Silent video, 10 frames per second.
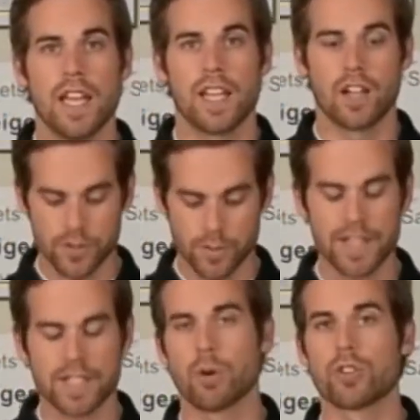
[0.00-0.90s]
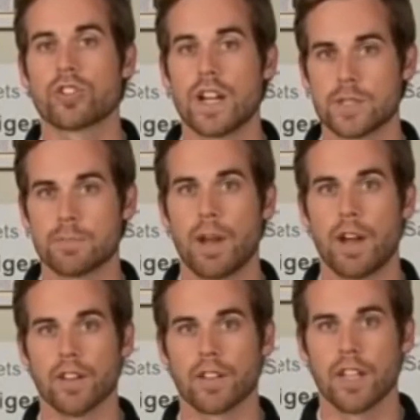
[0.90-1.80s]
and it also makes them more
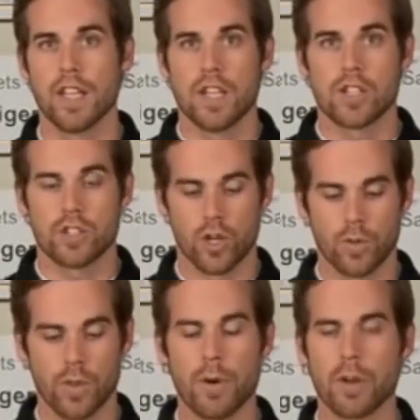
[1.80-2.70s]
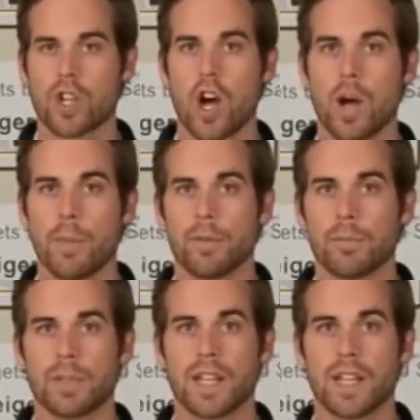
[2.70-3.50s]
transparent. So the most common